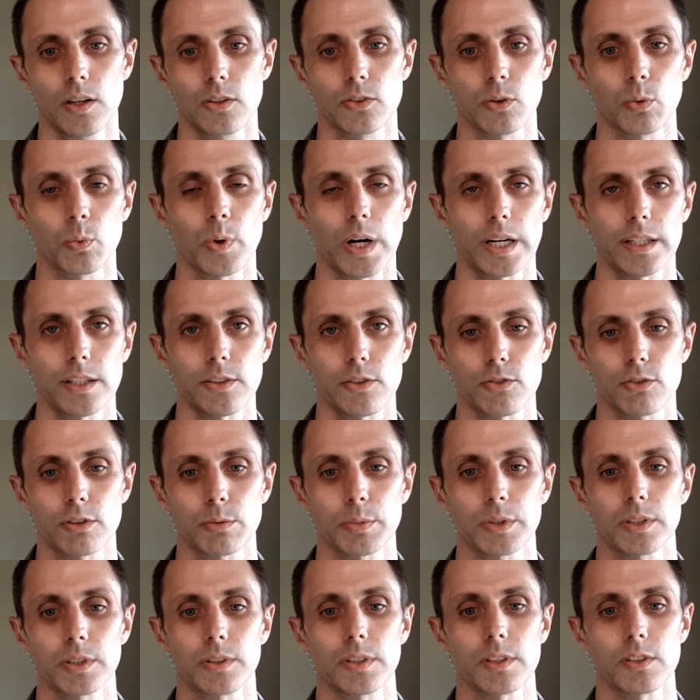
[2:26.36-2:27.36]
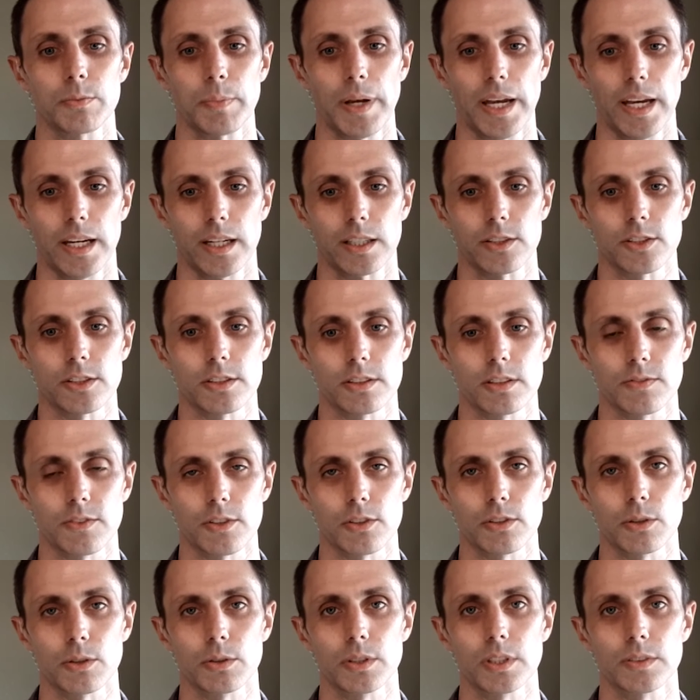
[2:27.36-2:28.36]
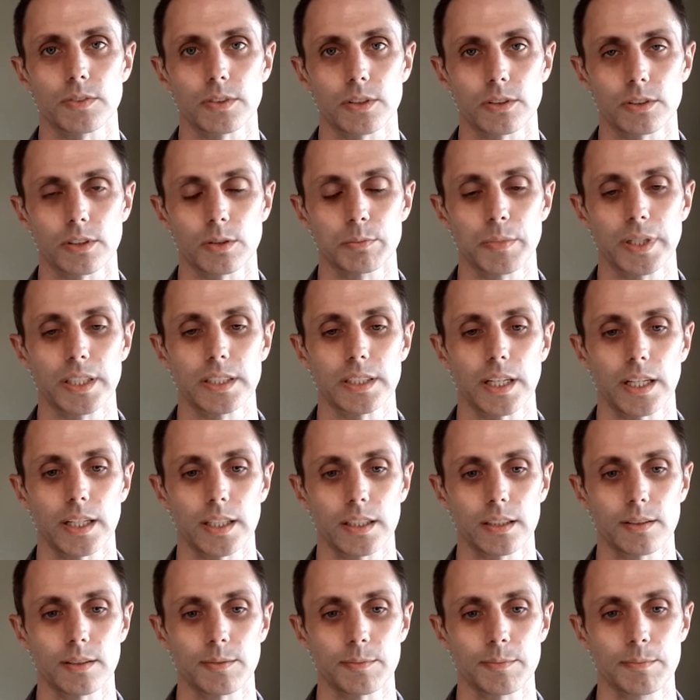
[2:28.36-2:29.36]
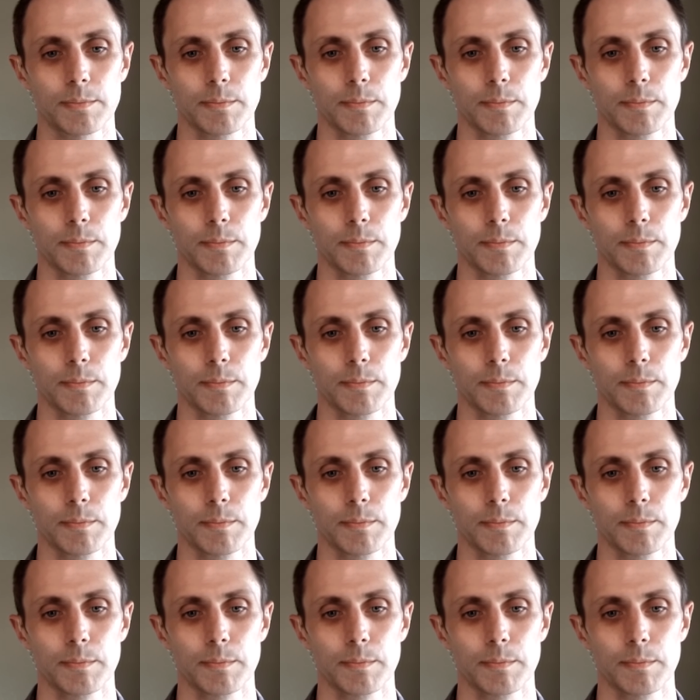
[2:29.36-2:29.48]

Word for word: So why distribute these packages if they're so difficult to maintain?